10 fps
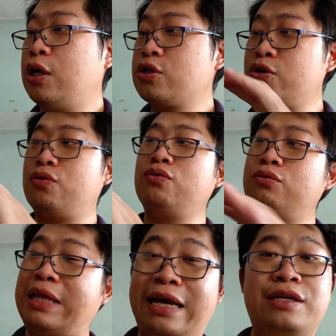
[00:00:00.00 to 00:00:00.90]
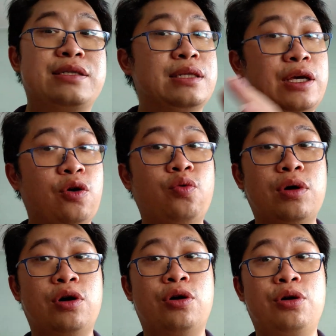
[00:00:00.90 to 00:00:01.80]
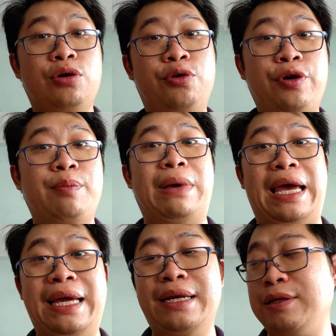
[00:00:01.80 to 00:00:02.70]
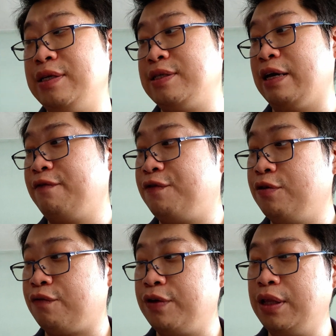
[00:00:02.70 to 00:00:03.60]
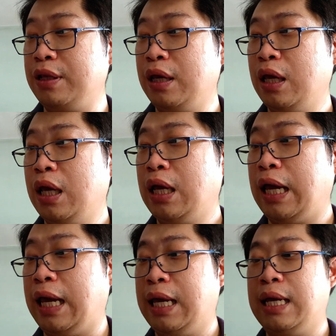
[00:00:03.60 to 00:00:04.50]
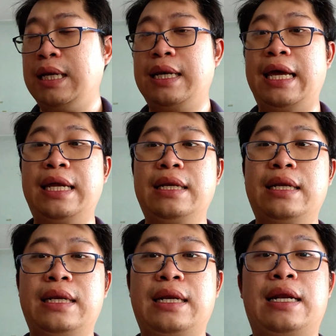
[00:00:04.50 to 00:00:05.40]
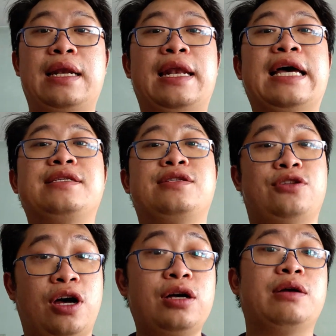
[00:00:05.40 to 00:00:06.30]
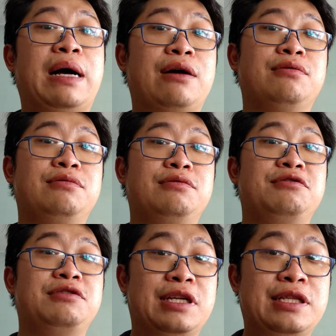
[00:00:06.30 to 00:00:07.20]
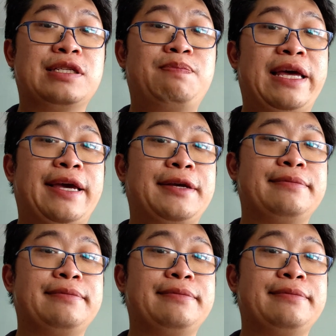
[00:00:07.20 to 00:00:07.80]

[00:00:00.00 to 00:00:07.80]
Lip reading: So that is the overall grip and the design feel of it. And then let's talk about the display.